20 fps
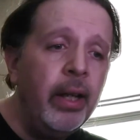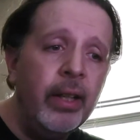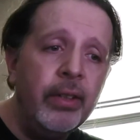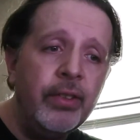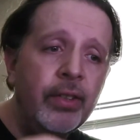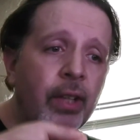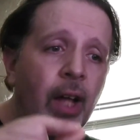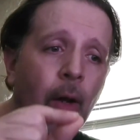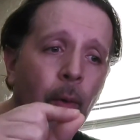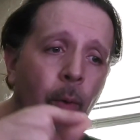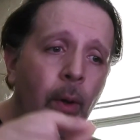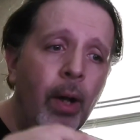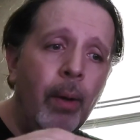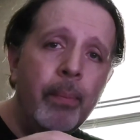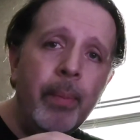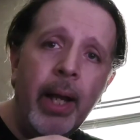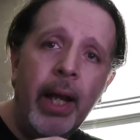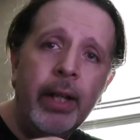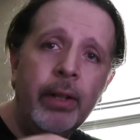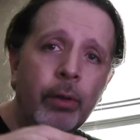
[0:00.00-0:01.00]
It's not
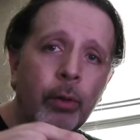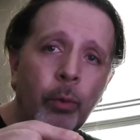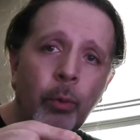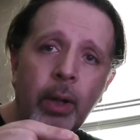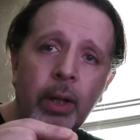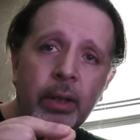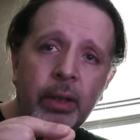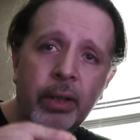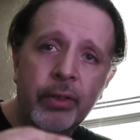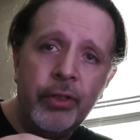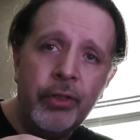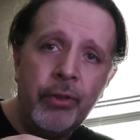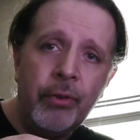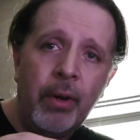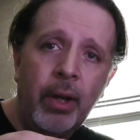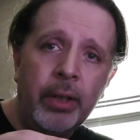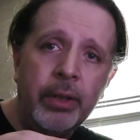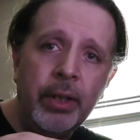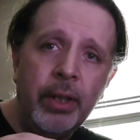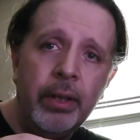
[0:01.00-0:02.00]
well-made or
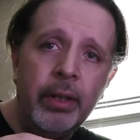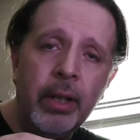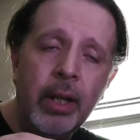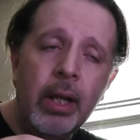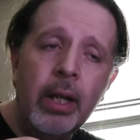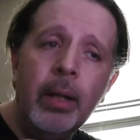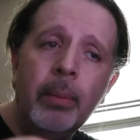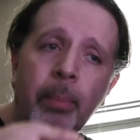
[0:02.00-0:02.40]
well-constructed,